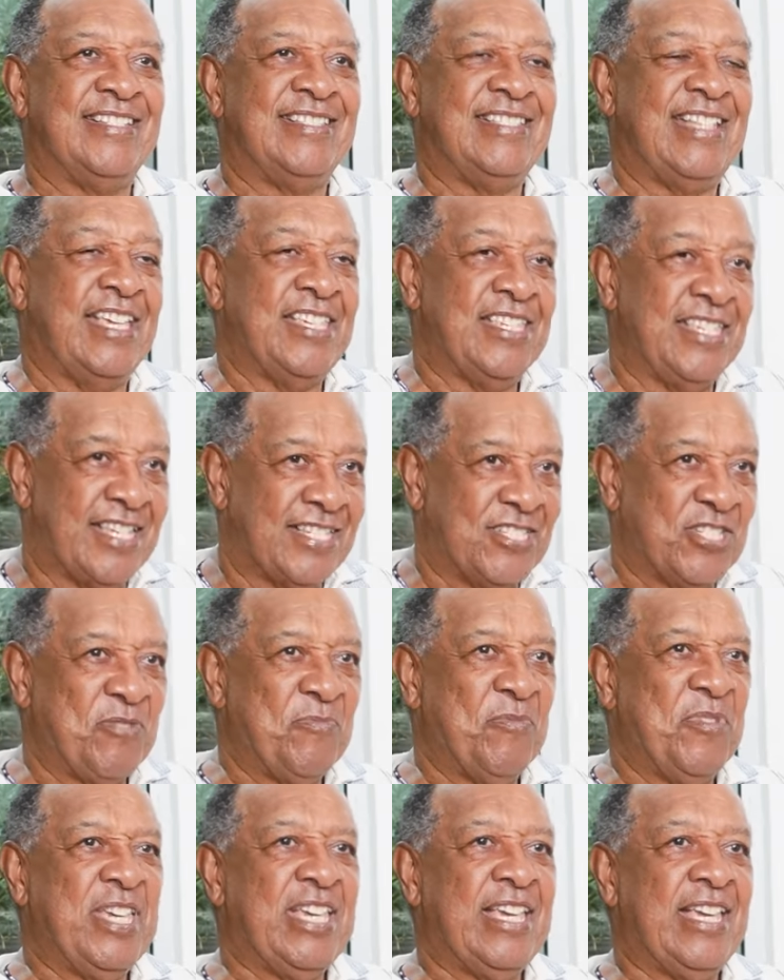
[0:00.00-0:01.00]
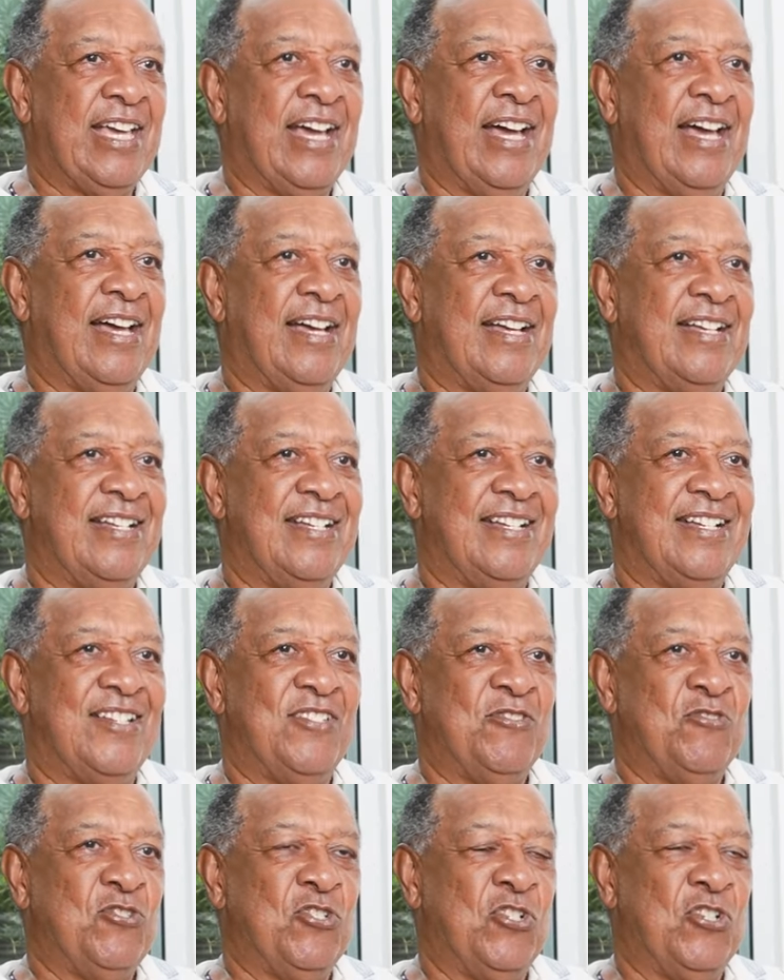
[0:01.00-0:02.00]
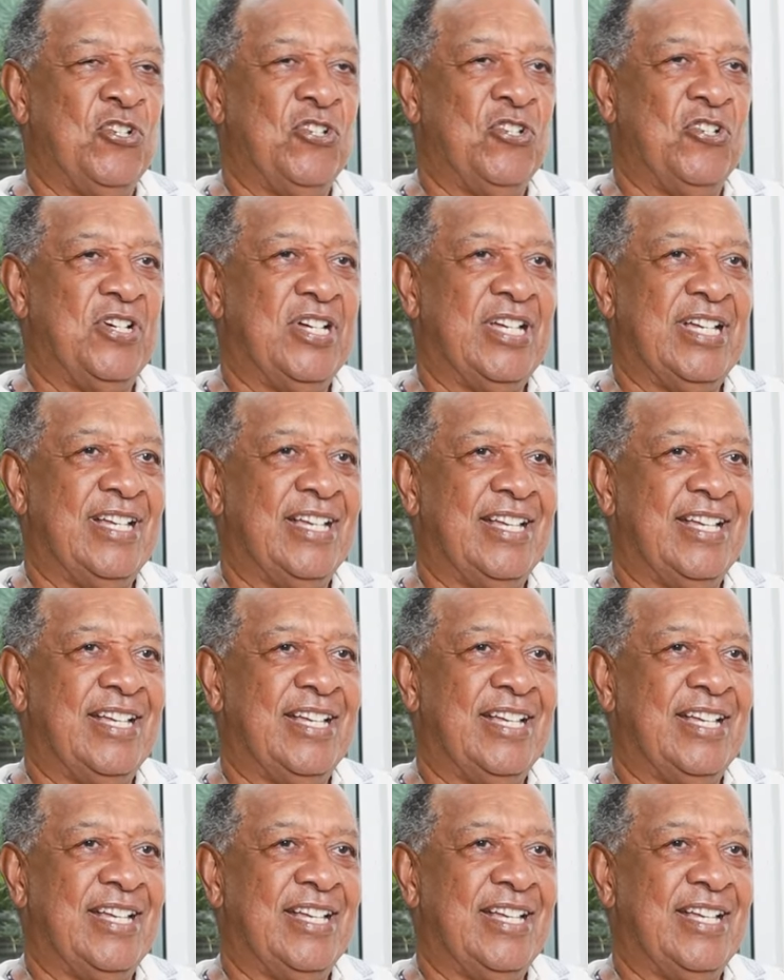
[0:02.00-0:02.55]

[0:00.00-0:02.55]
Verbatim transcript: Daniel Sevilla, you know,